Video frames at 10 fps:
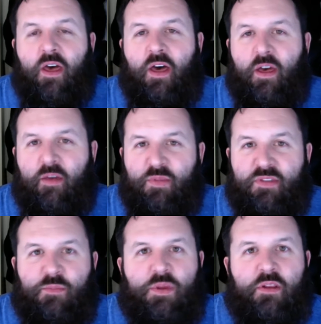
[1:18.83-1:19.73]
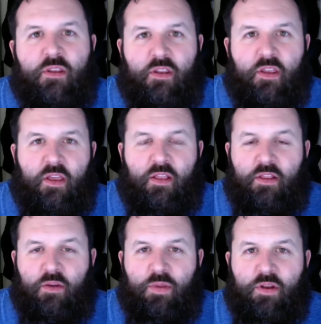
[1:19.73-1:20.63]
It's been a
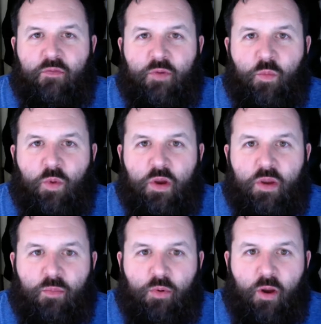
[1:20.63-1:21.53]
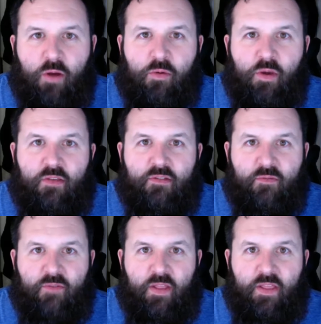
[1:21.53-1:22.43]
little bit of a work in progress. I
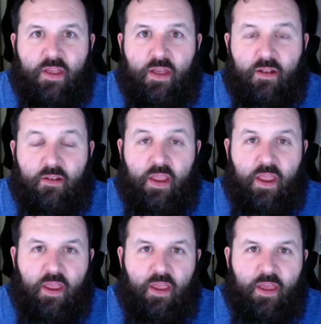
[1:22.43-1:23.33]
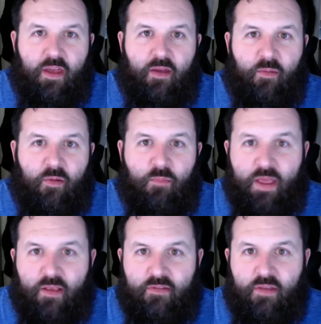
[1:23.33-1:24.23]
finally got a
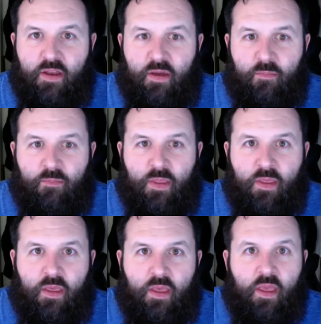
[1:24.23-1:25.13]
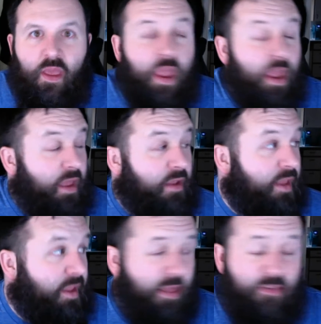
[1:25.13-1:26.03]
mic set up, and
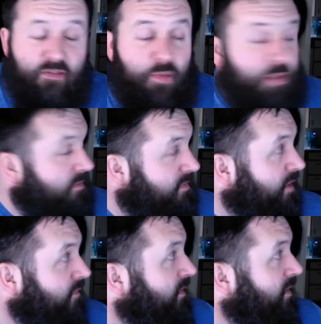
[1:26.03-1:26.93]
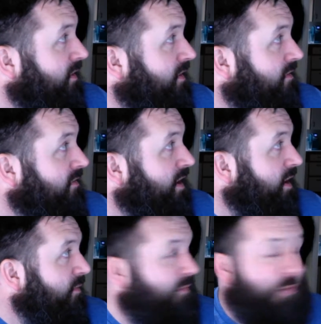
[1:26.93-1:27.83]
I got some other stuff set
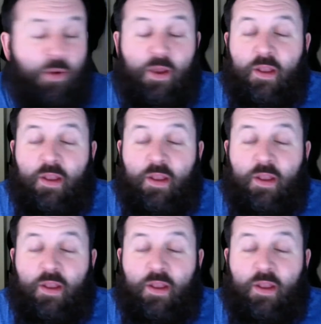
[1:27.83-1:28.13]
up for it.